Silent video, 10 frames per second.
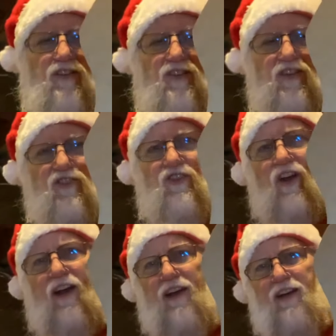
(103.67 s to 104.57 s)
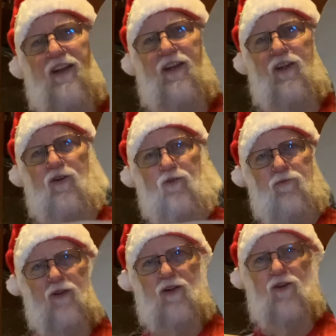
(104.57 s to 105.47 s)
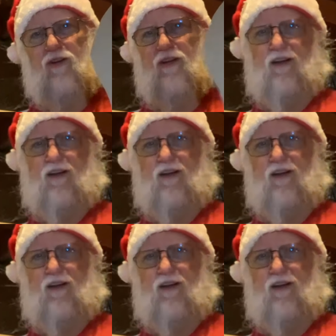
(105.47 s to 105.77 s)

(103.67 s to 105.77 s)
it's going to slide in here and hook it.